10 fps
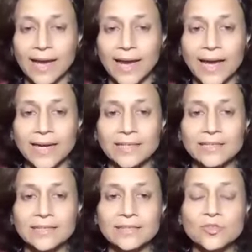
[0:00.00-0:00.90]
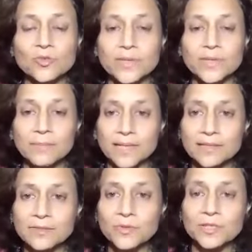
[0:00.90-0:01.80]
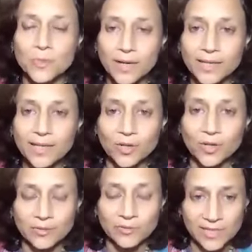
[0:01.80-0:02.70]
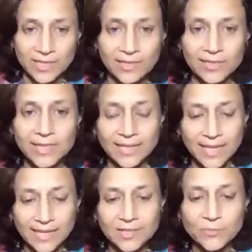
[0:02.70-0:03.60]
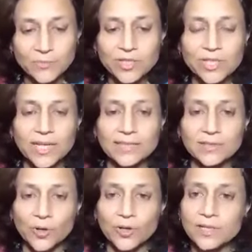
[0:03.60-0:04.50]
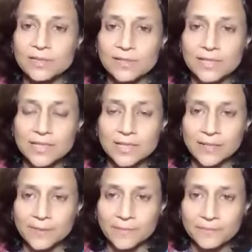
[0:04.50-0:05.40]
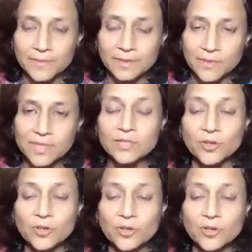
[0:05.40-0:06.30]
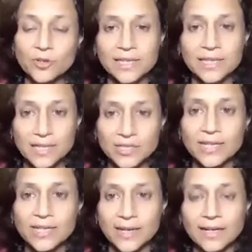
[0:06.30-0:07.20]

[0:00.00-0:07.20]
And so when the mother was working on her physical, and that is what she has chronicled, which is chronicled in the agenda,